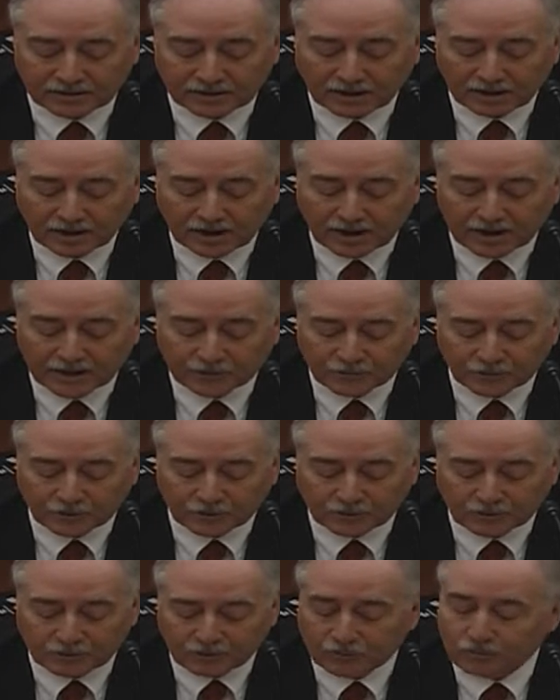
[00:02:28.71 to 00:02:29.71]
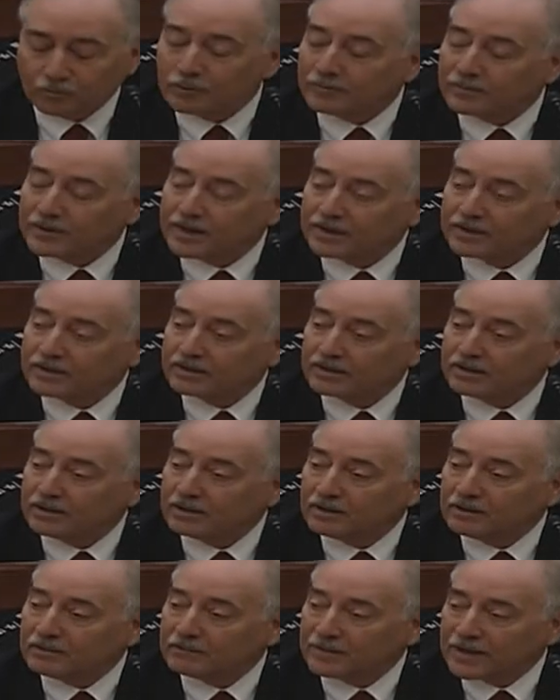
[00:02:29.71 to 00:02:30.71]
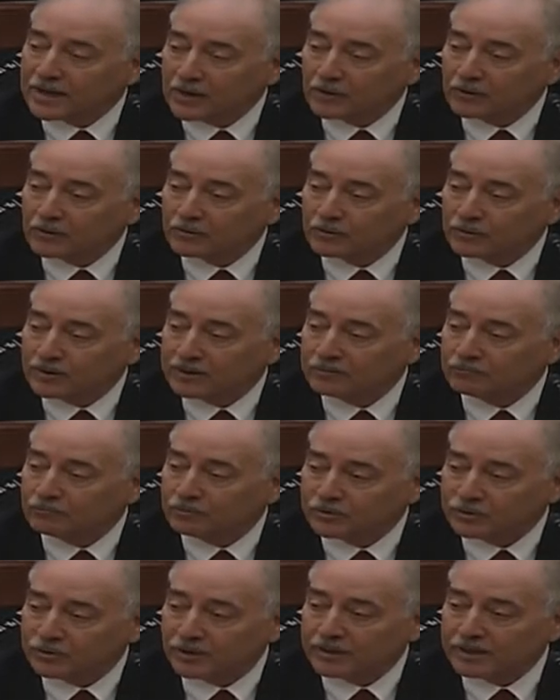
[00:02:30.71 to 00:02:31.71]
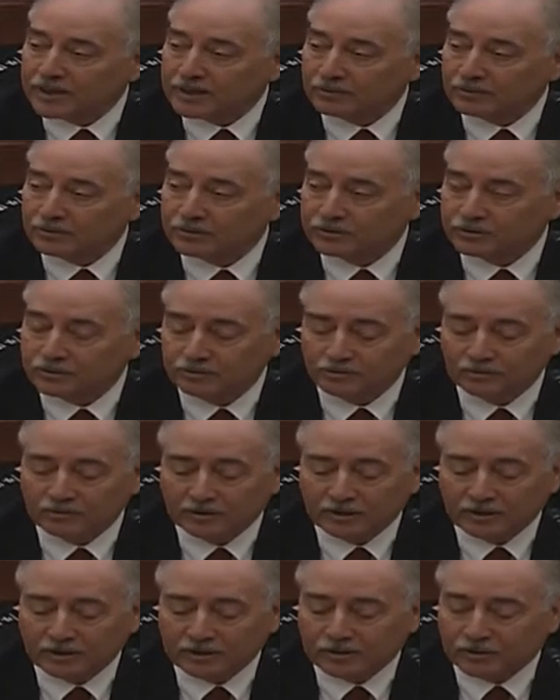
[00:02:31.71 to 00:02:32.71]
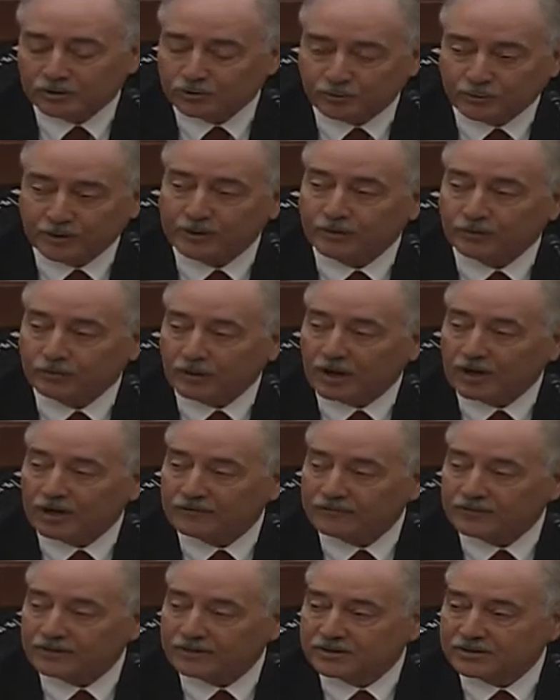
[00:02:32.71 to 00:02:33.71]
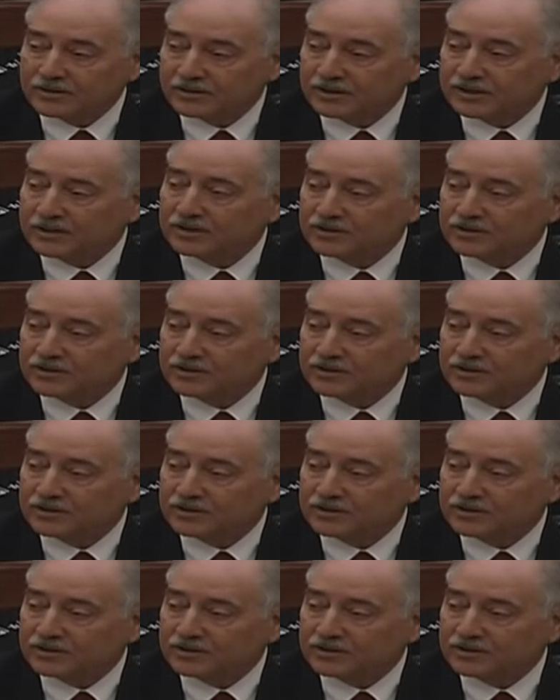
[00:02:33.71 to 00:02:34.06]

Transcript: Hydro-Quebec power grid was not able to trigger off its